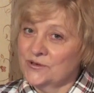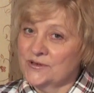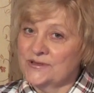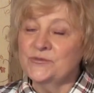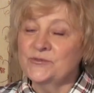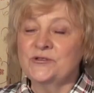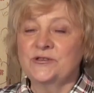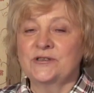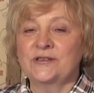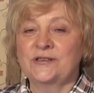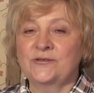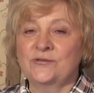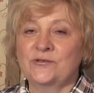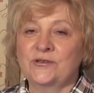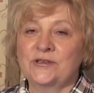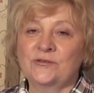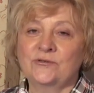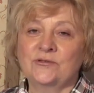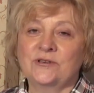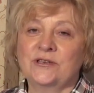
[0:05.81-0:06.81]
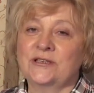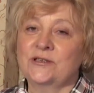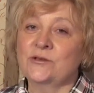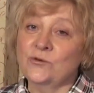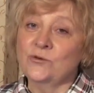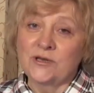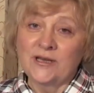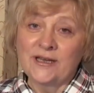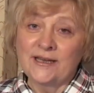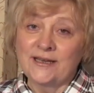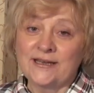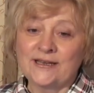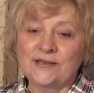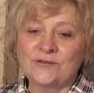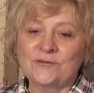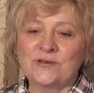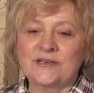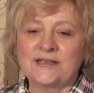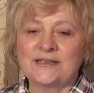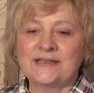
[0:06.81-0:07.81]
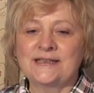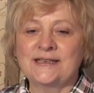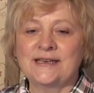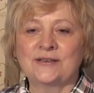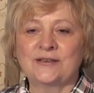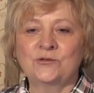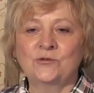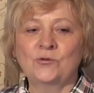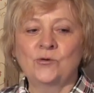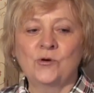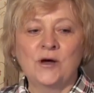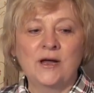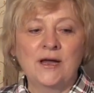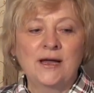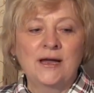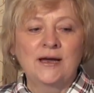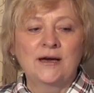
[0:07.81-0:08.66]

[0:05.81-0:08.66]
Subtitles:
hoping that it's been watched not only by trolls